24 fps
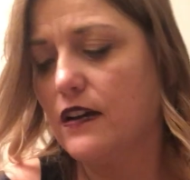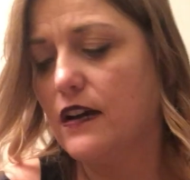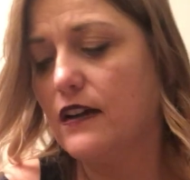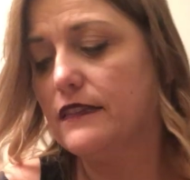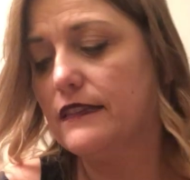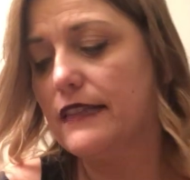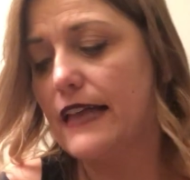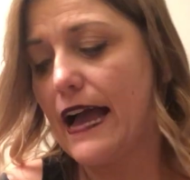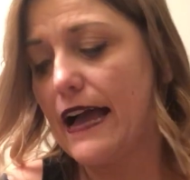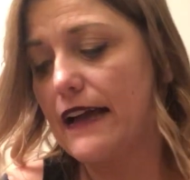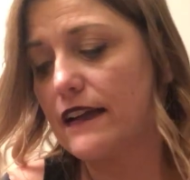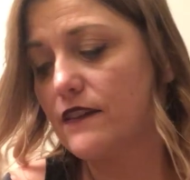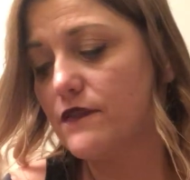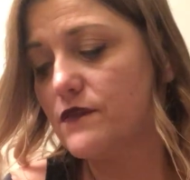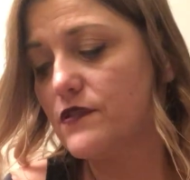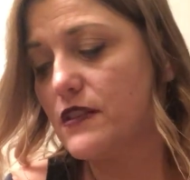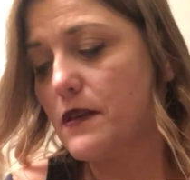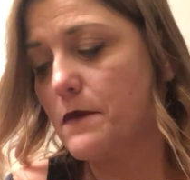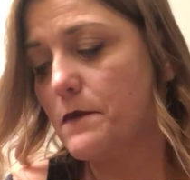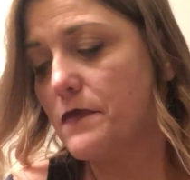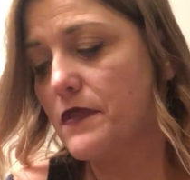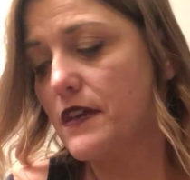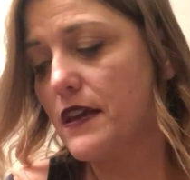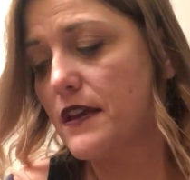a lack of
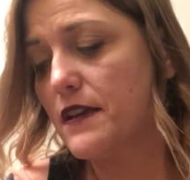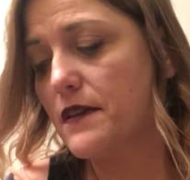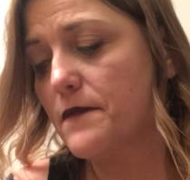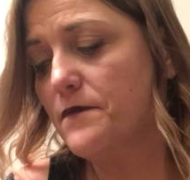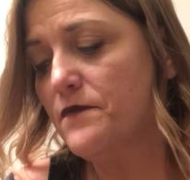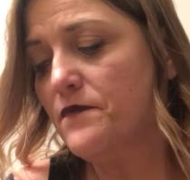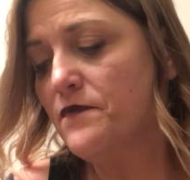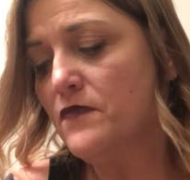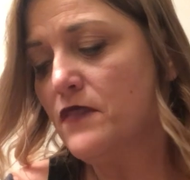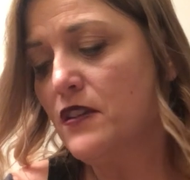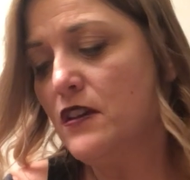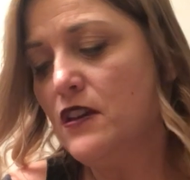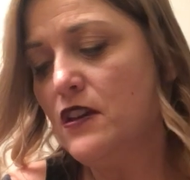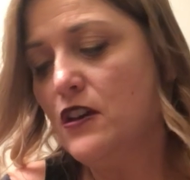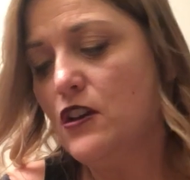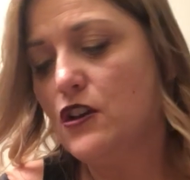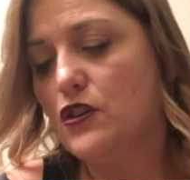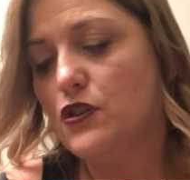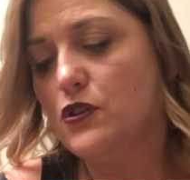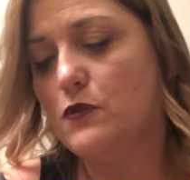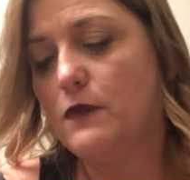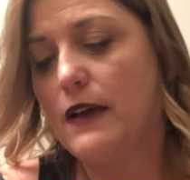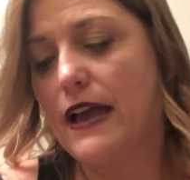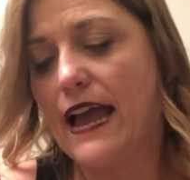something.
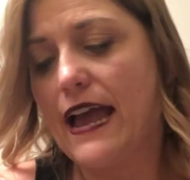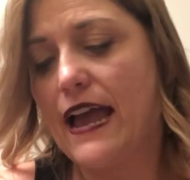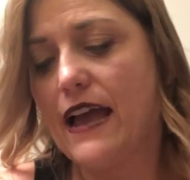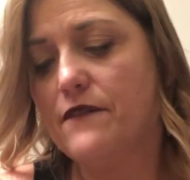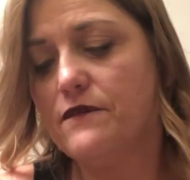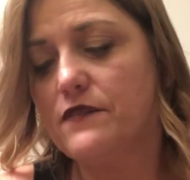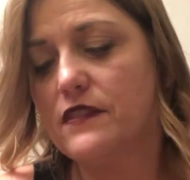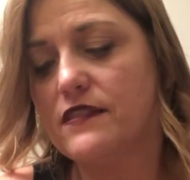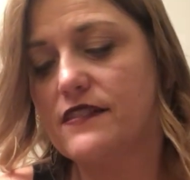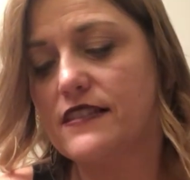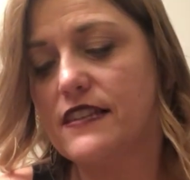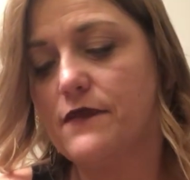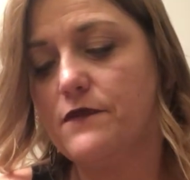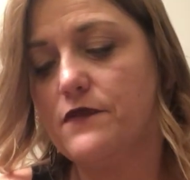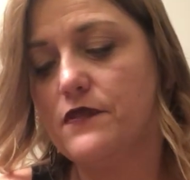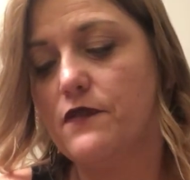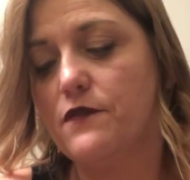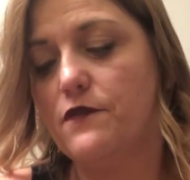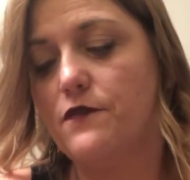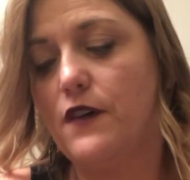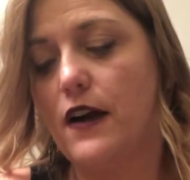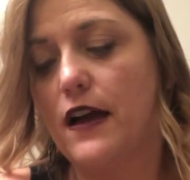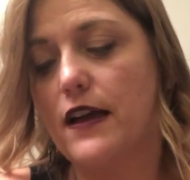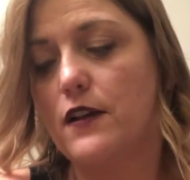You have the Seven
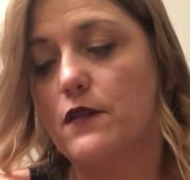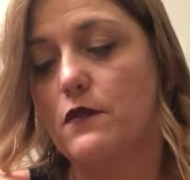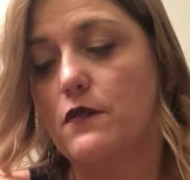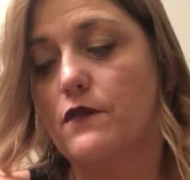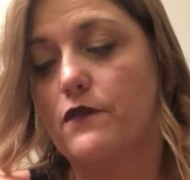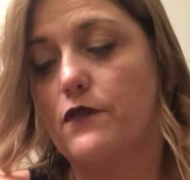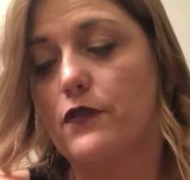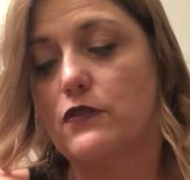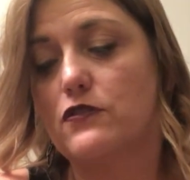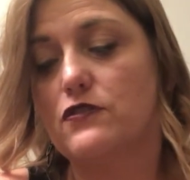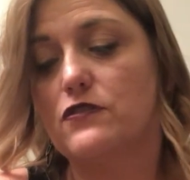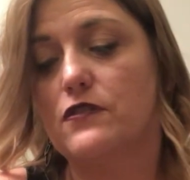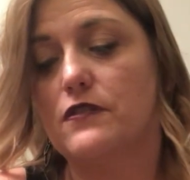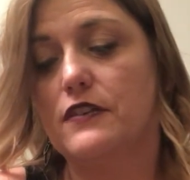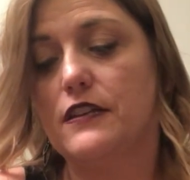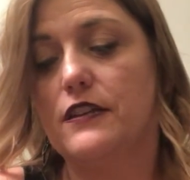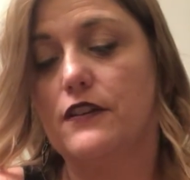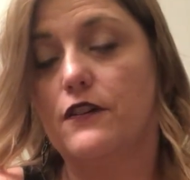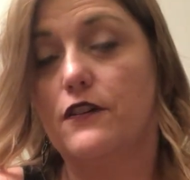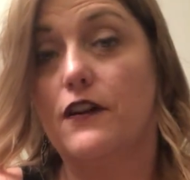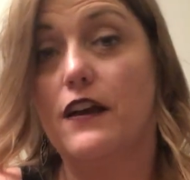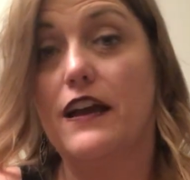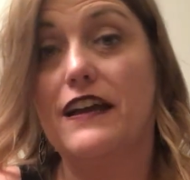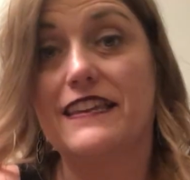of Fire reverse on
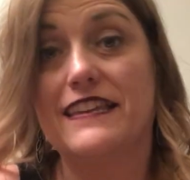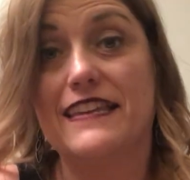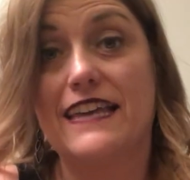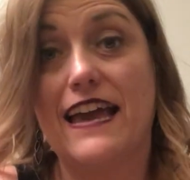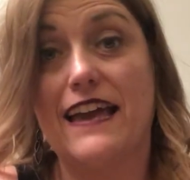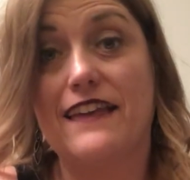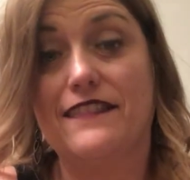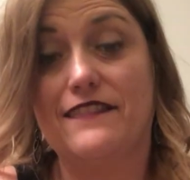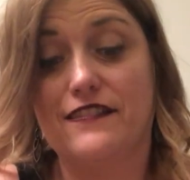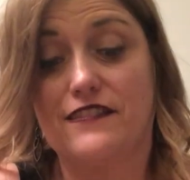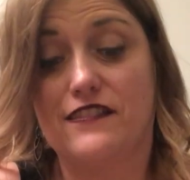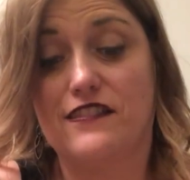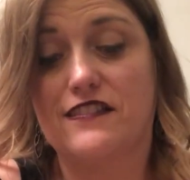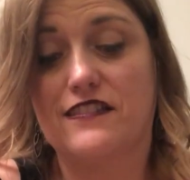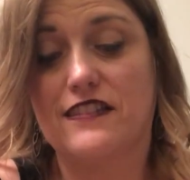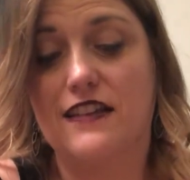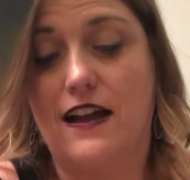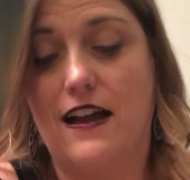here. Again, this is